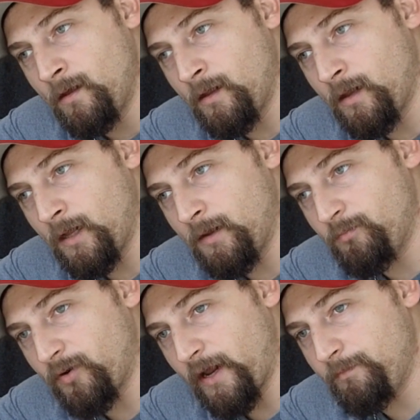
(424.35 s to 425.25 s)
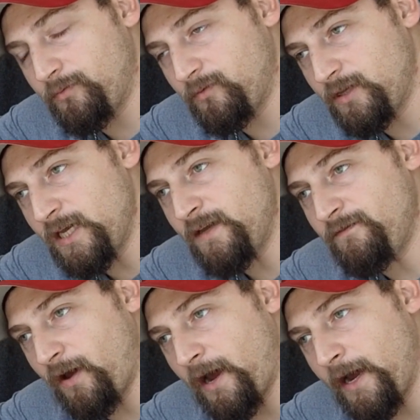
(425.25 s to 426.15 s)
but I
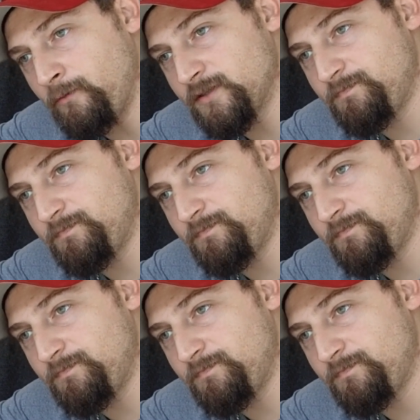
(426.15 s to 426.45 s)
believe I was